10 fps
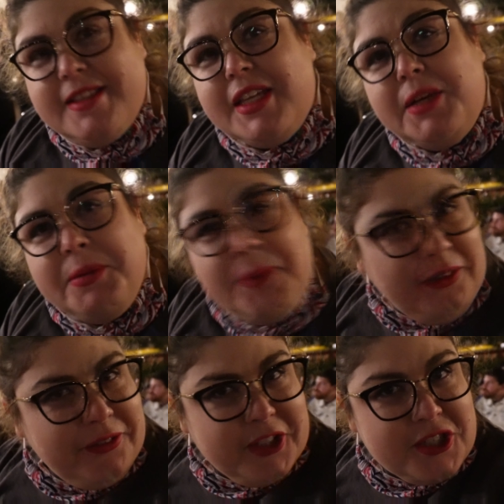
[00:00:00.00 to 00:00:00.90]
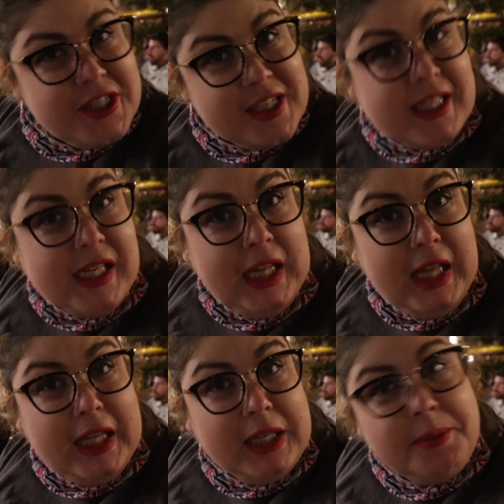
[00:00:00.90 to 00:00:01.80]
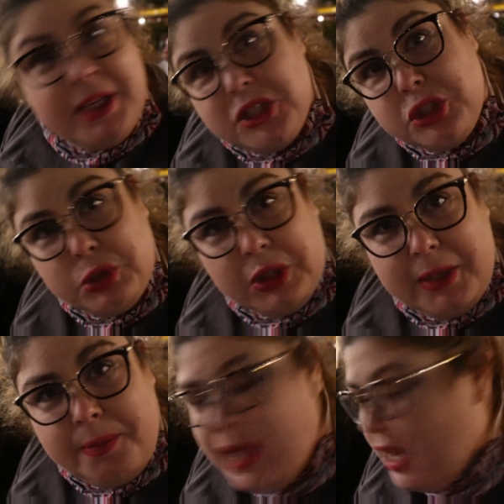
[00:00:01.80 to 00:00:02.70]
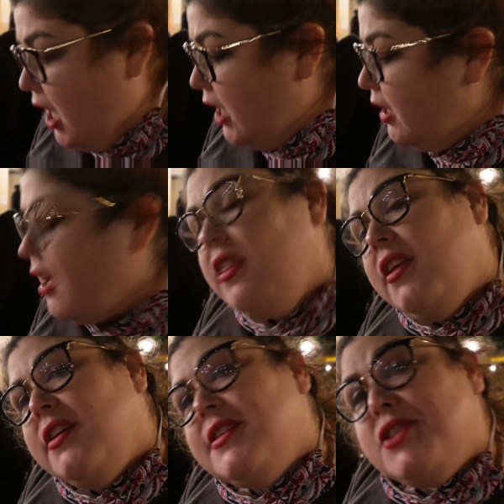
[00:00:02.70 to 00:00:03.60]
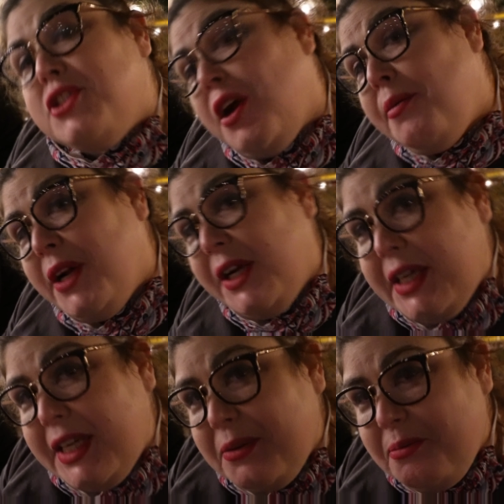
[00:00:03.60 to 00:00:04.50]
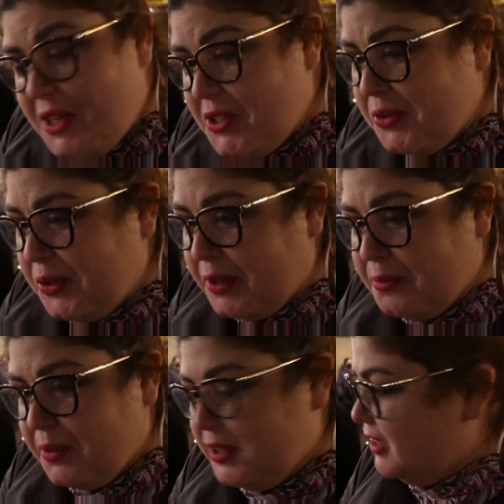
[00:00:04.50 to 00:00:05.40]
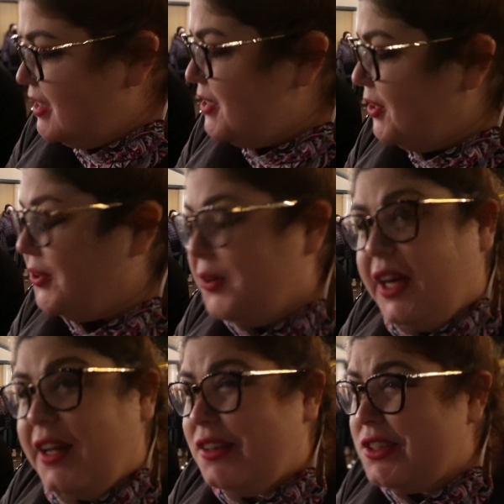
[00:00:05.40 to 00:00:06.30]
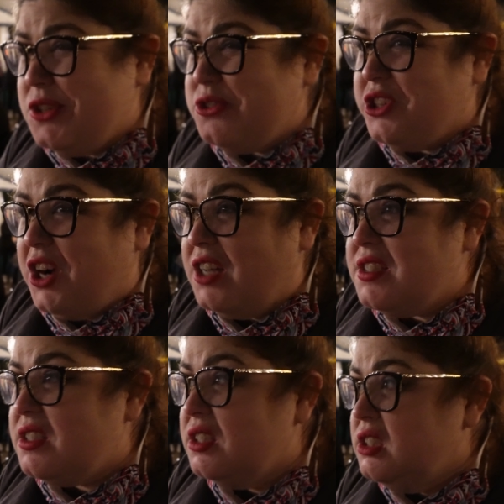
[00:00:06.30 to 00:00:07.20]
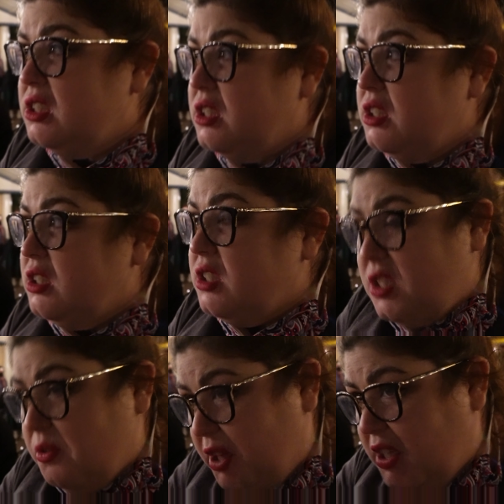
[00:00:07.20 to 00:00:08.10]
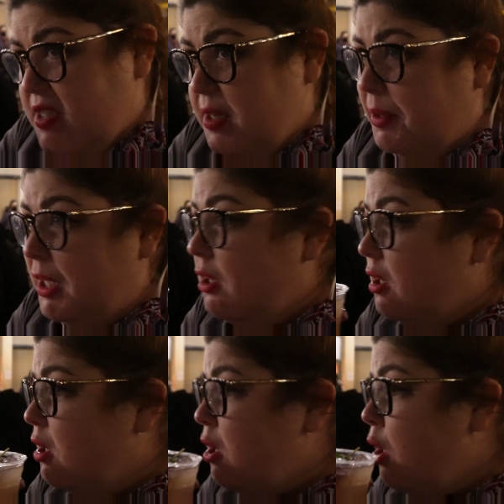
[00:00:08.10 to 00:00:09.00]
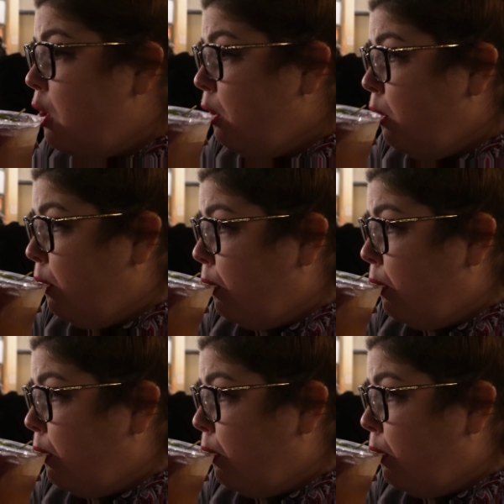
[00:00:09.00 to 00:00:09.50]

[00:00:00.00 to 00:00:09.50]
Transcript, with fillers: is gonna be my first Disneyland mint julep, and I got the strawberry mint julep. So there's no straws, so we're gonna sip it. We're gonna try.